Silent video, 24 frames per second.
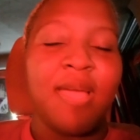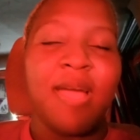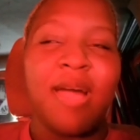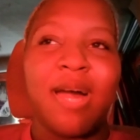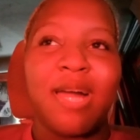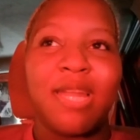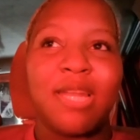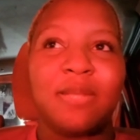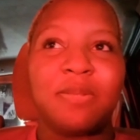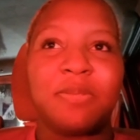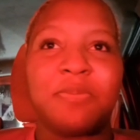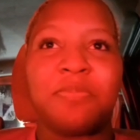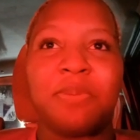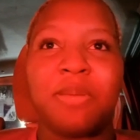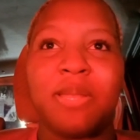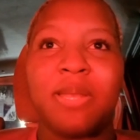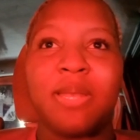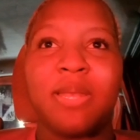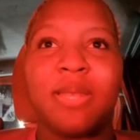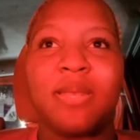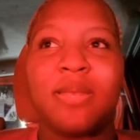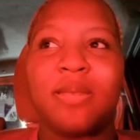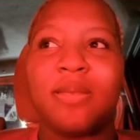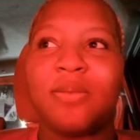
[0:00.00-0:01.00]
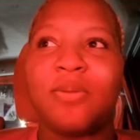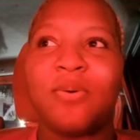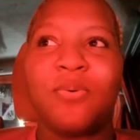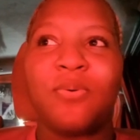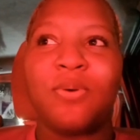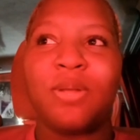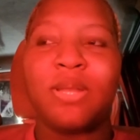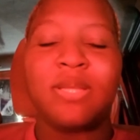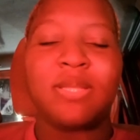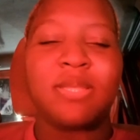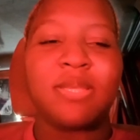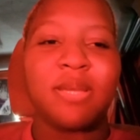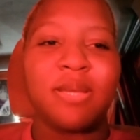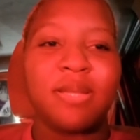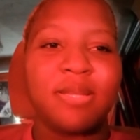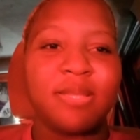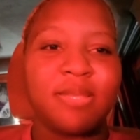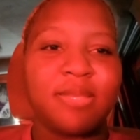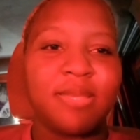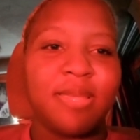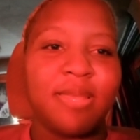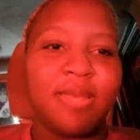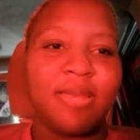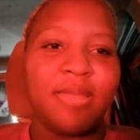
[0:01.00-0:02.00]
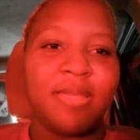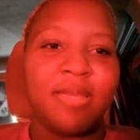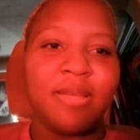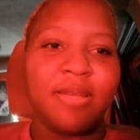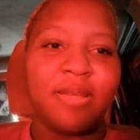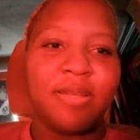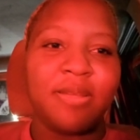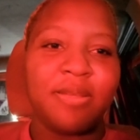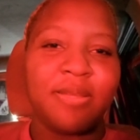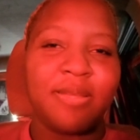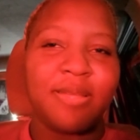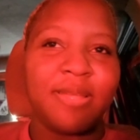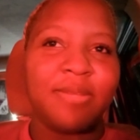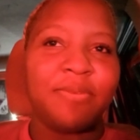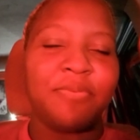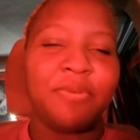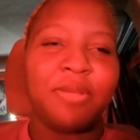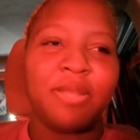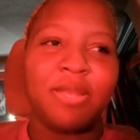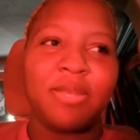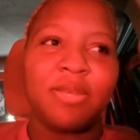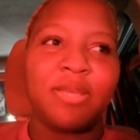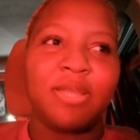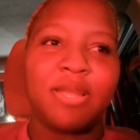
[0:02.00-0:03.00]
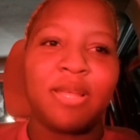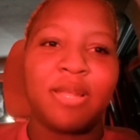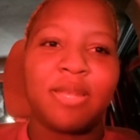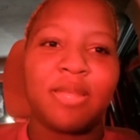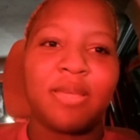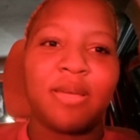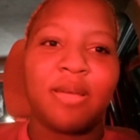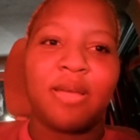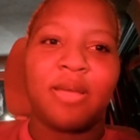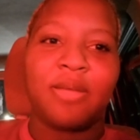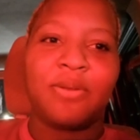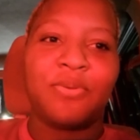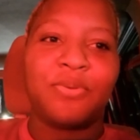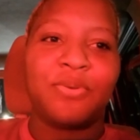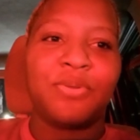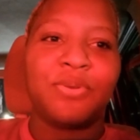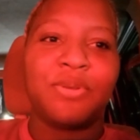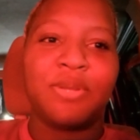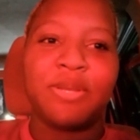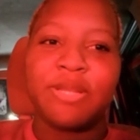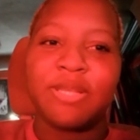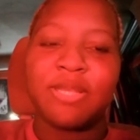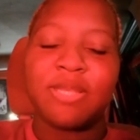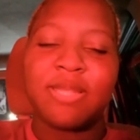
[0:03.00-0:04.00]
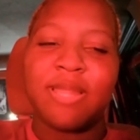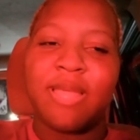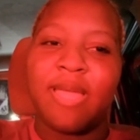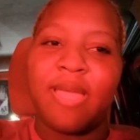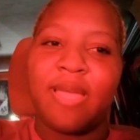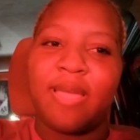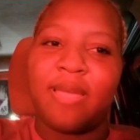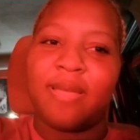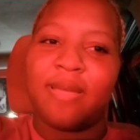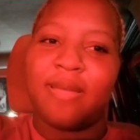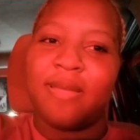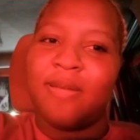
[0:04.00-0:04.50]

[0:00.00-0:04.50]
and I spend the whole eternity in there it really not that hard when I do this like